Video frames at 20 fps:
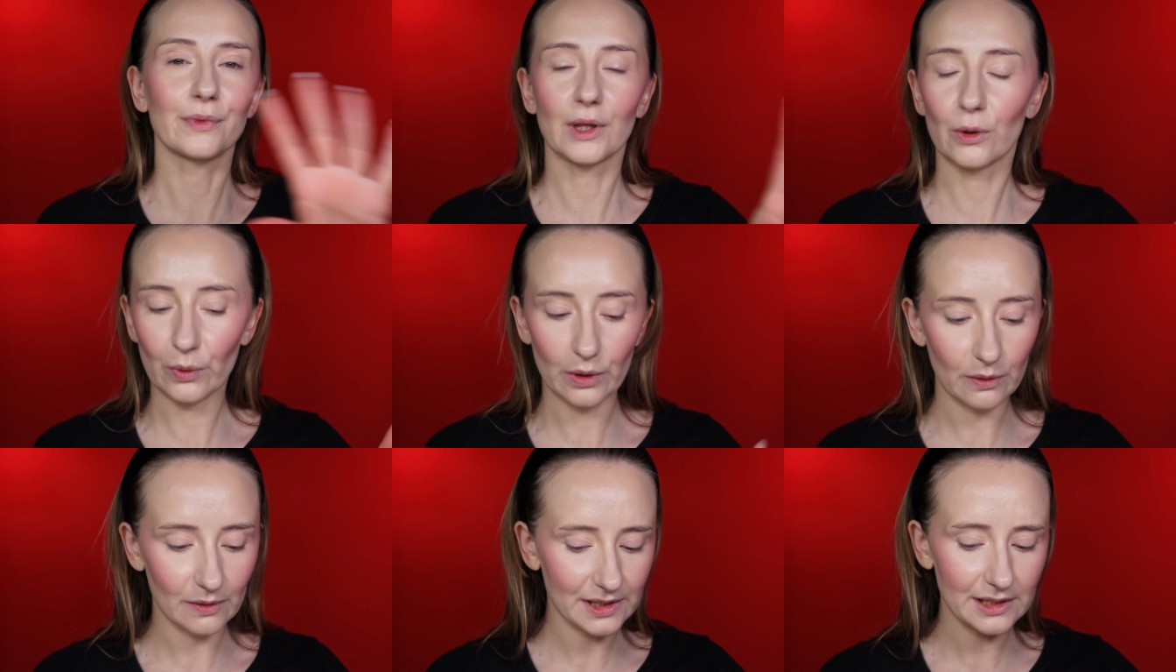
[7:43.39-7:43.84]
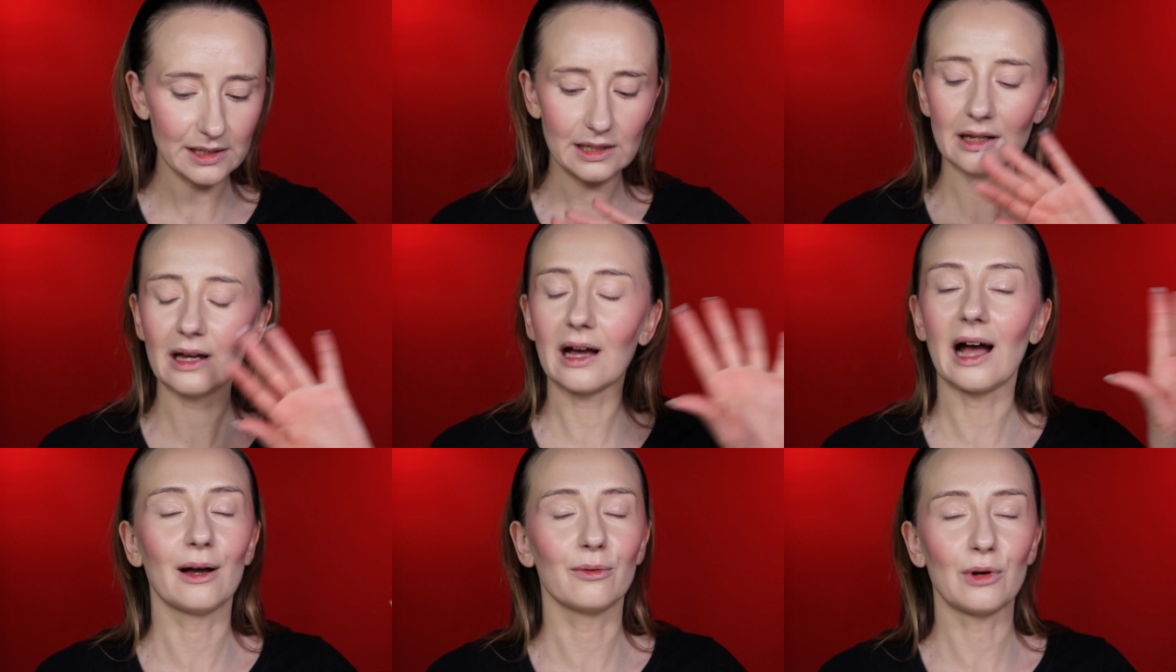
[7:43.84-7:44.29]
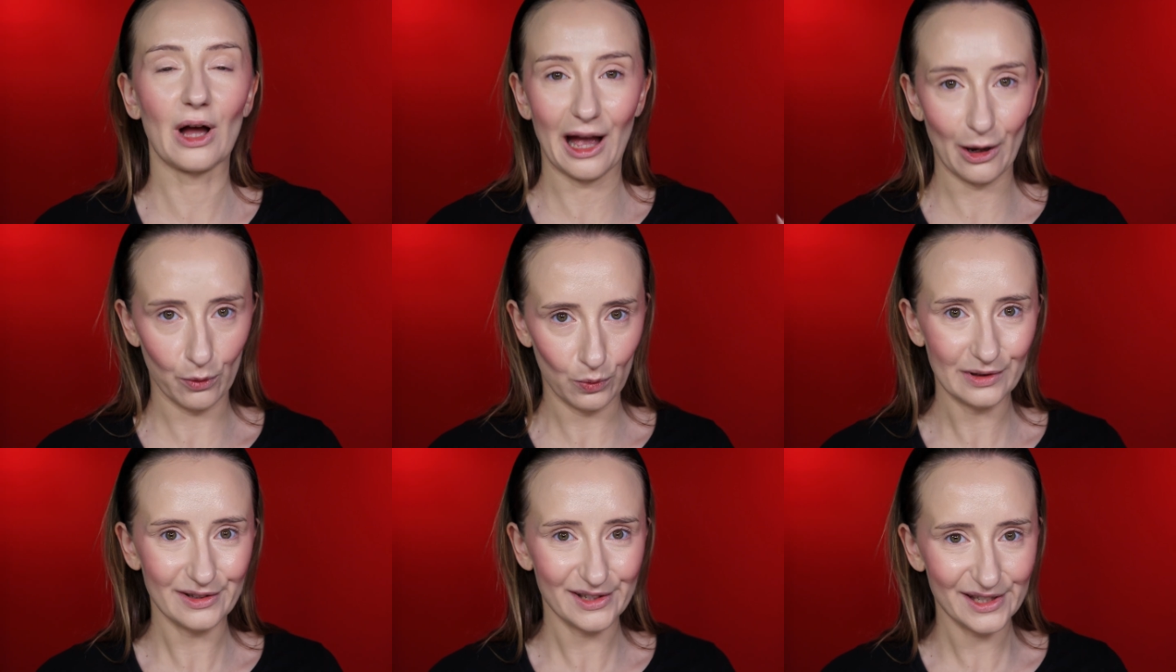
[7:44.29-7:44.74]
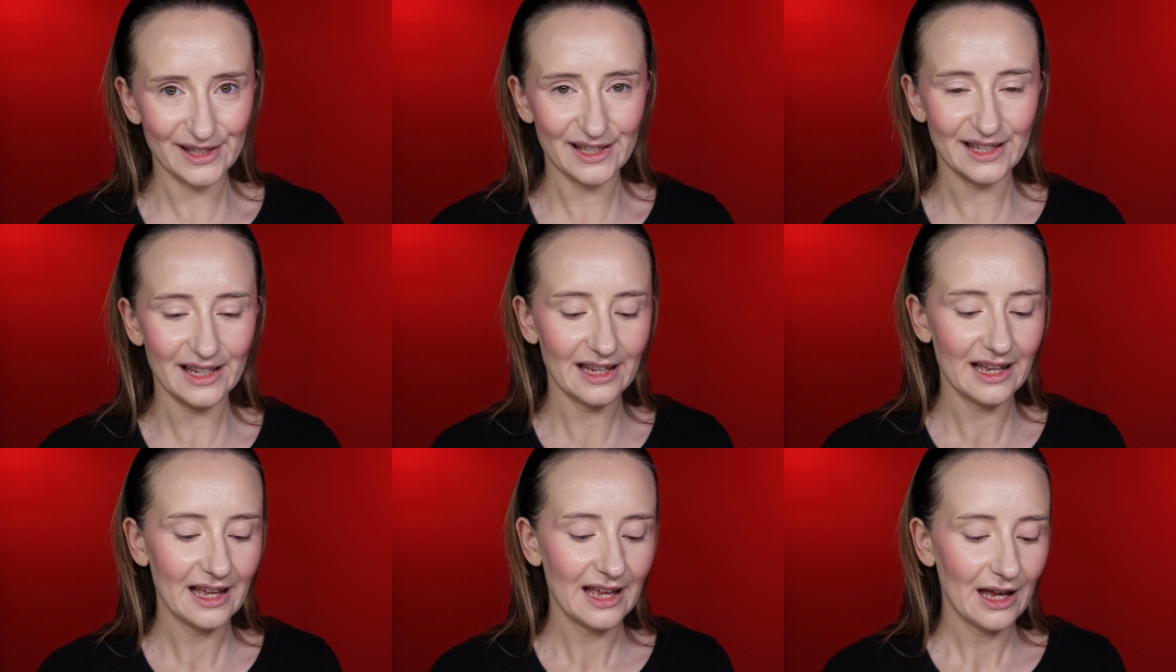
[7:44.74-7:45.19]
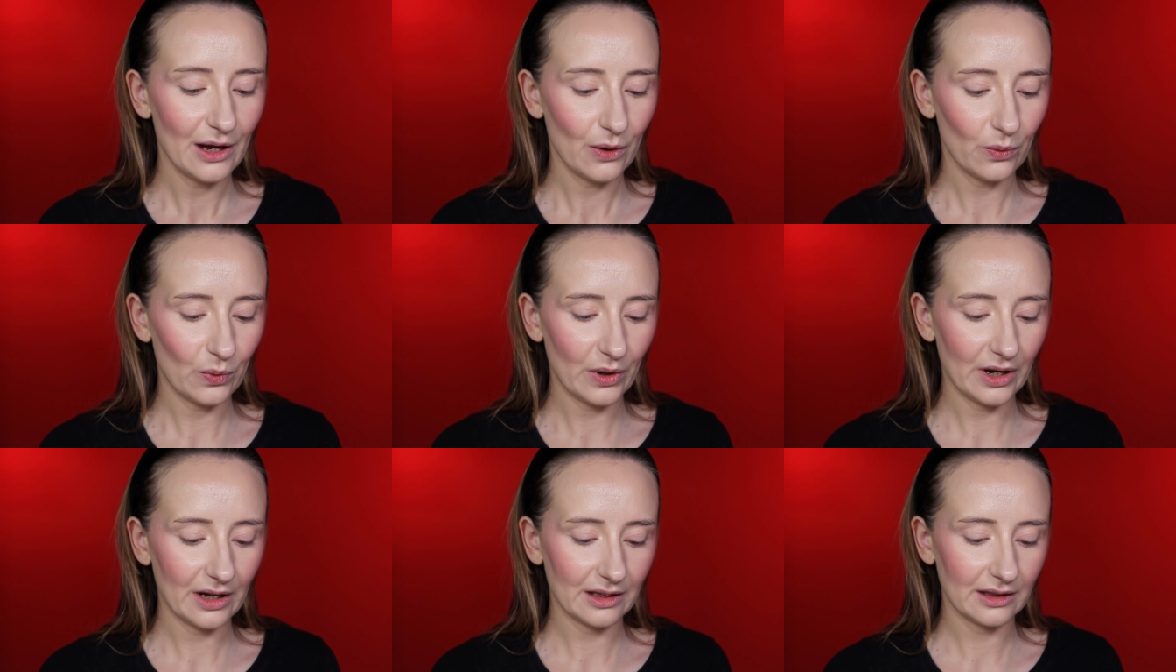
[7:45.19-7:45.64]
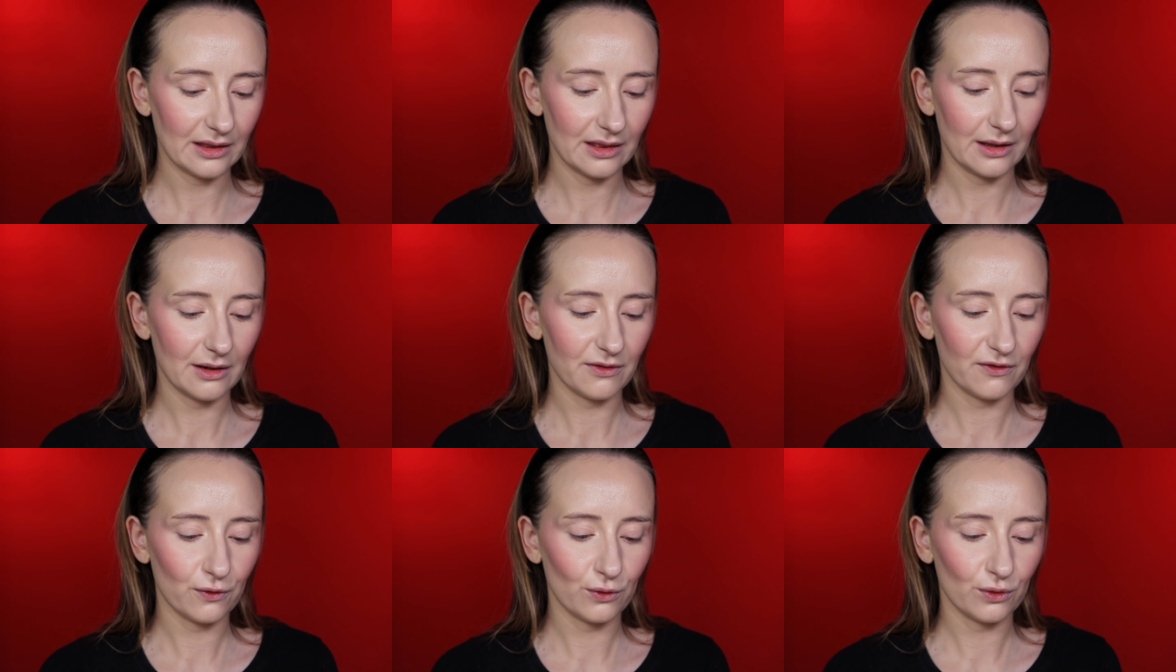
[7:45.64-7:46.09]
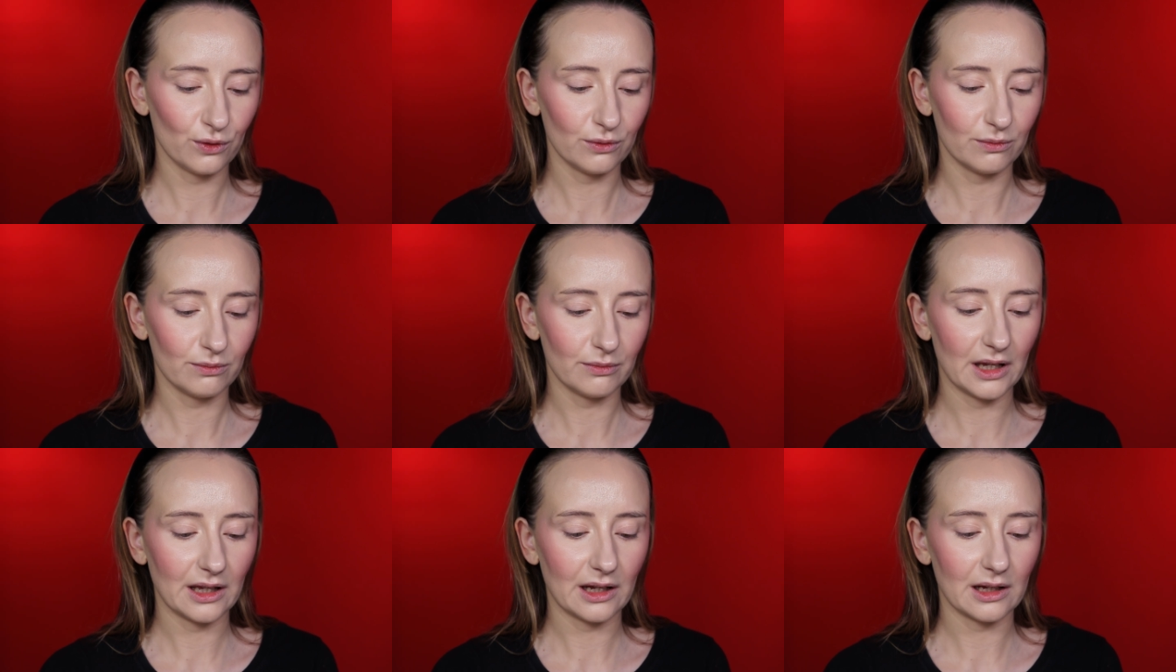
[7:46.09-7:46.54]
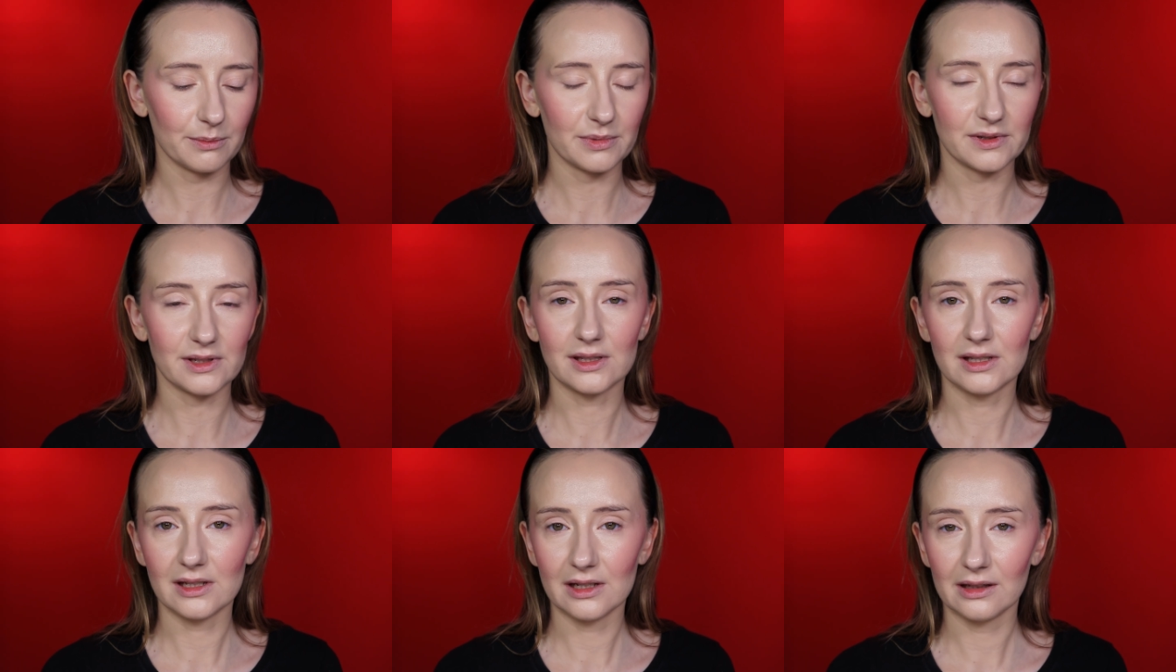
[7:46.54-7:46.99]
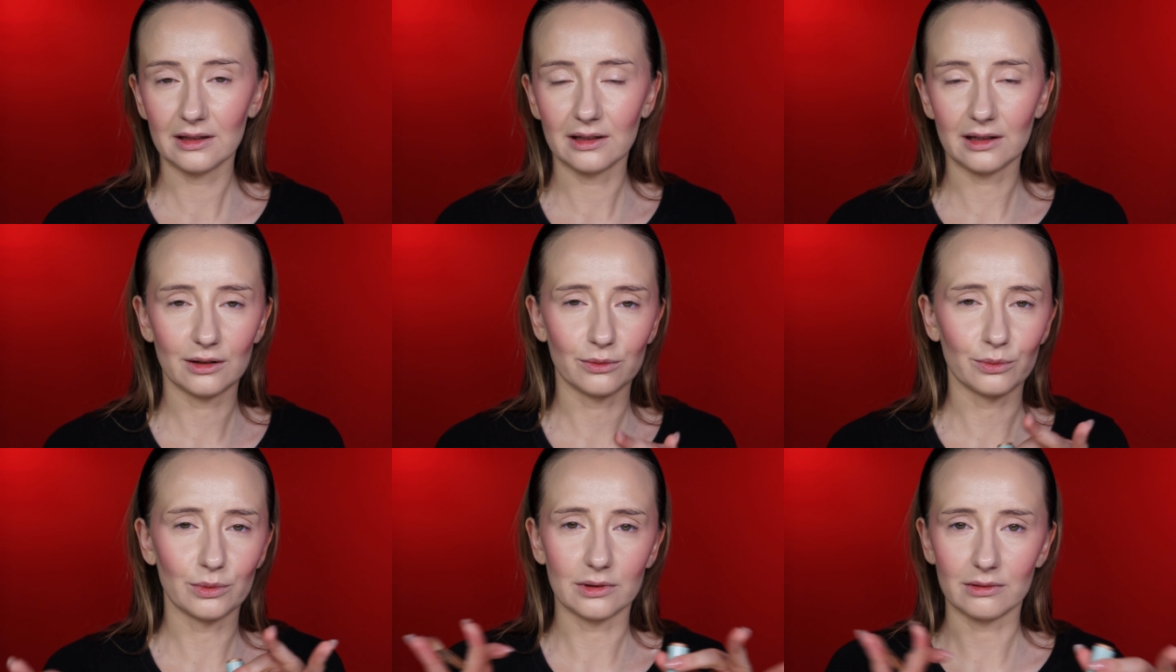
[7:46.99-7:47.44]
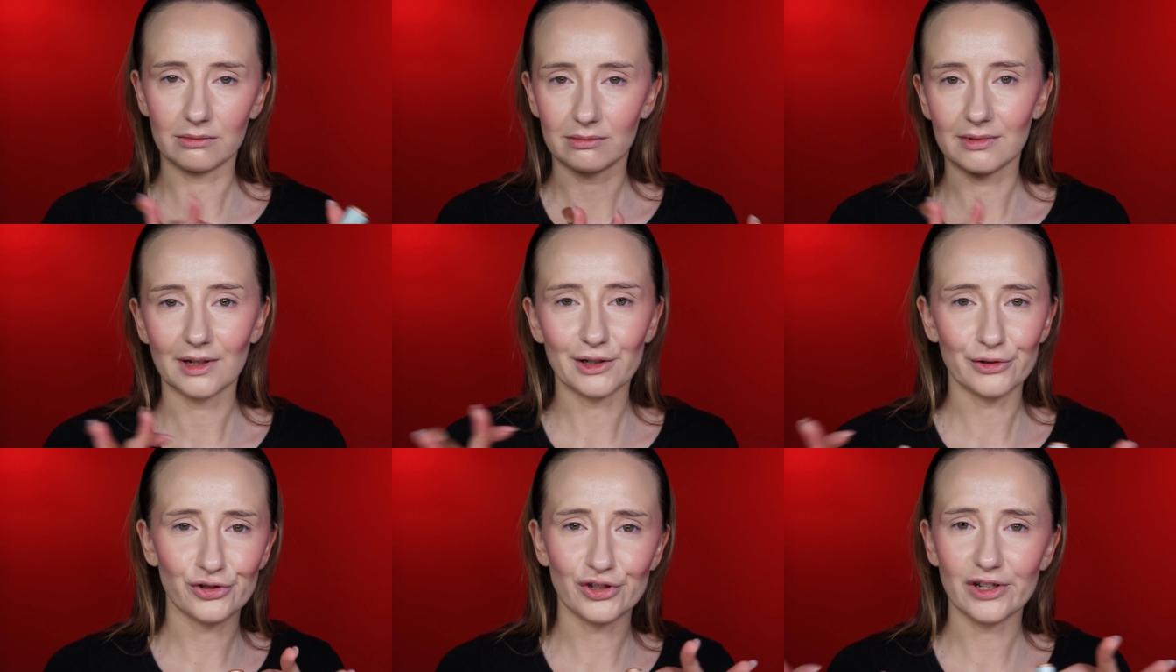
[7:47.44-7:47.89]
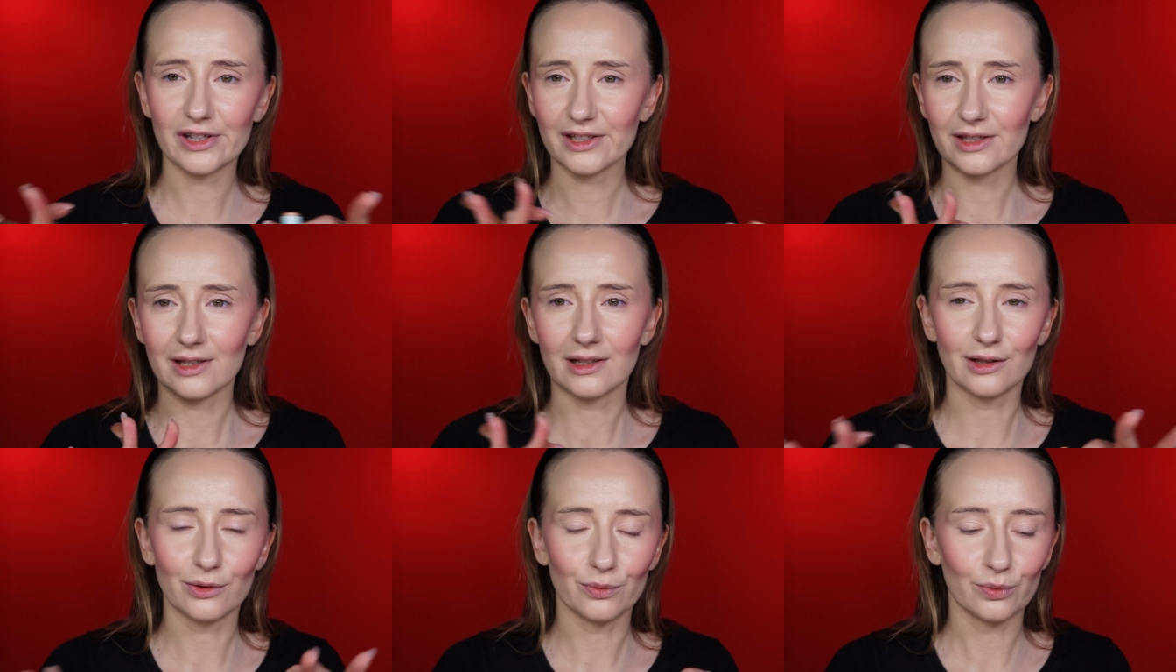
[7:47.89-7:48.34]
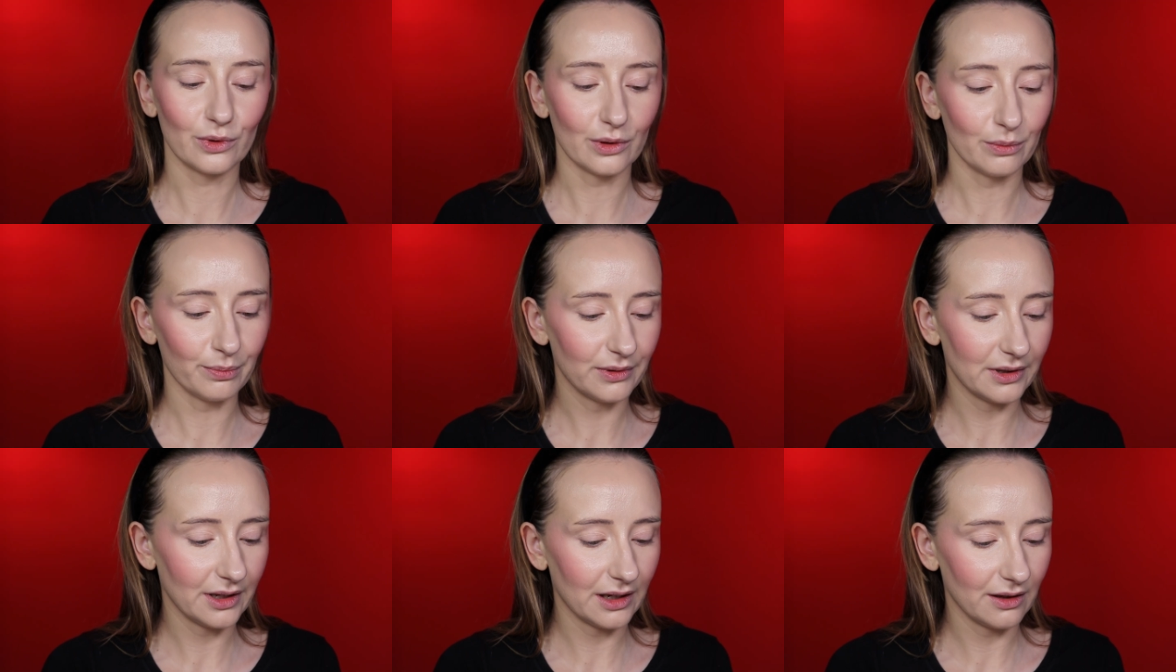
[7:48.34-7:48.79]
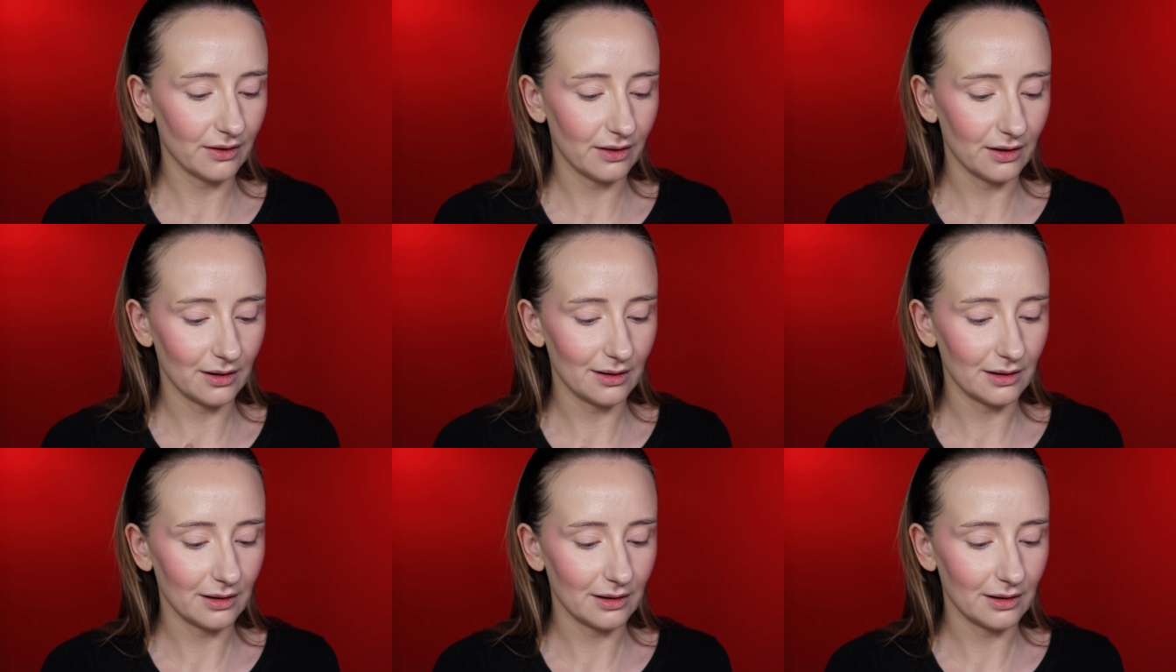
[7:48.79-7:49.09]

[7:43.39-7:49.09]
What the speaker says: We'll see. I will see. When the full makeup is done, I will adjust and we'll play